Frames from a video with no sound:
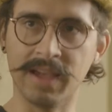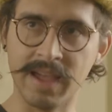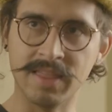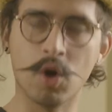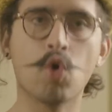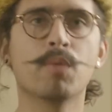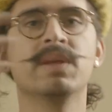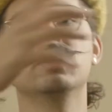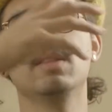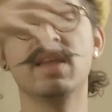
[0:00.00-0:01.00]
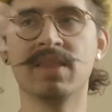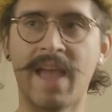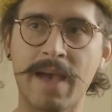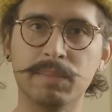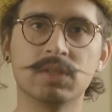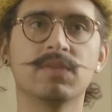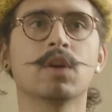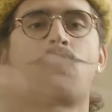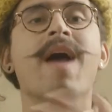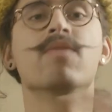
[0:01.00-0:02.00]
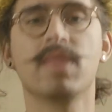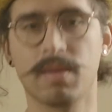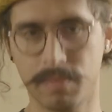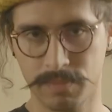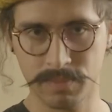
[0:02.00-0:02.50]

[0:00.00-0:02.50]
the orbit and the atmosphere around them.